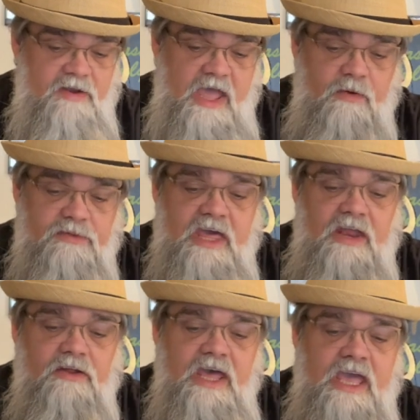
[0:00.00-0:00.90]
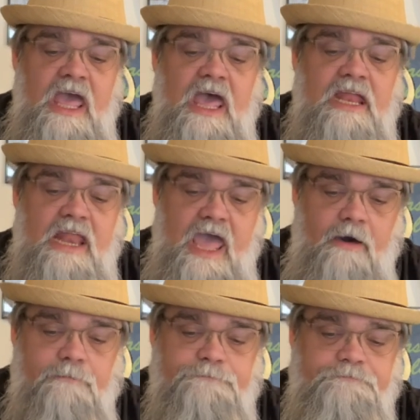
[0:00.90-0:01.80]
it out with that all day.
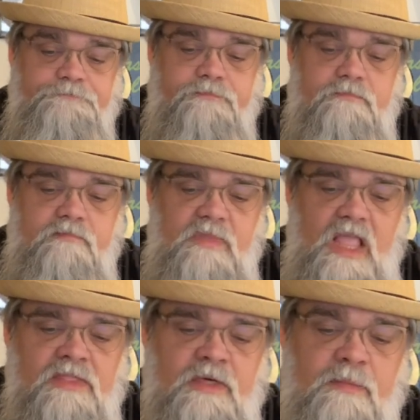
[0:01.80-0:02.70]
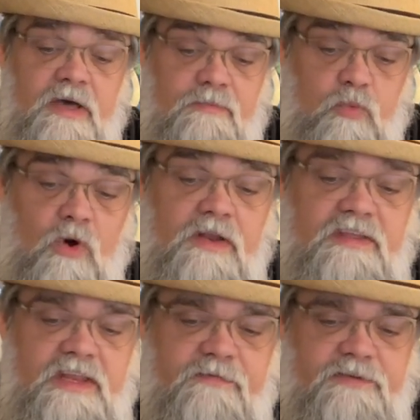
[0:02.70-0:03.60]
Now, one of the
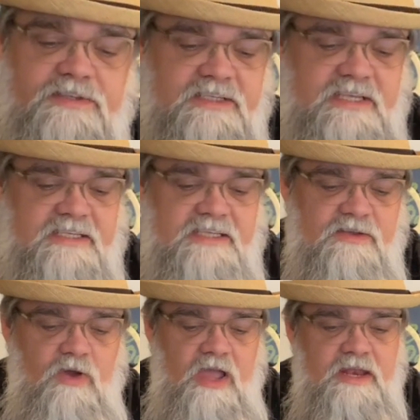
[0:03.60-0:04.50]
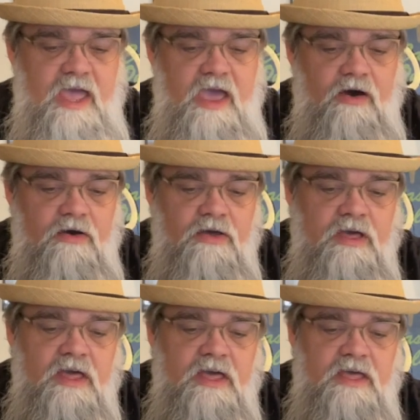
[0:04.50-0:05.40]
differences I see right now
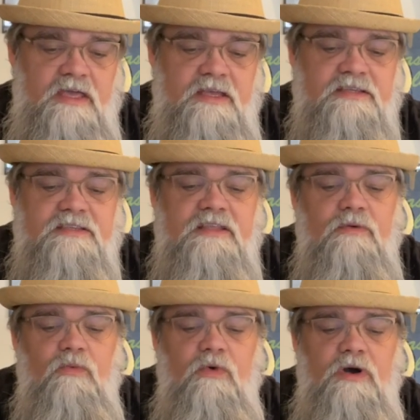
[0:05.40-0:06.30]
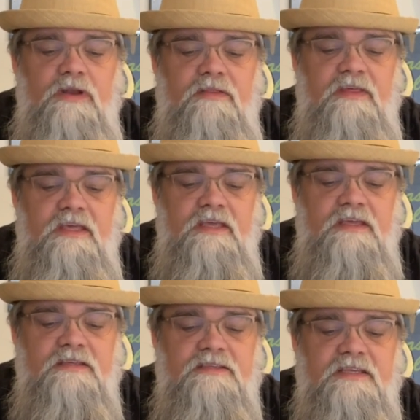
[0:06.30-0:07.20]
is that one of
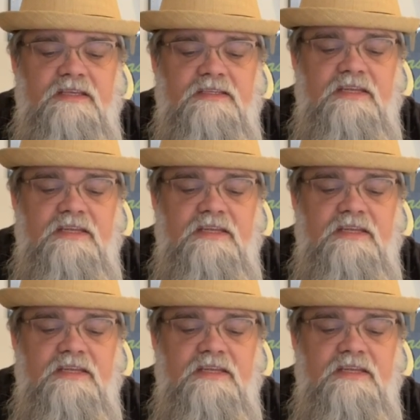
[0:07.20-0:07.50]
these is an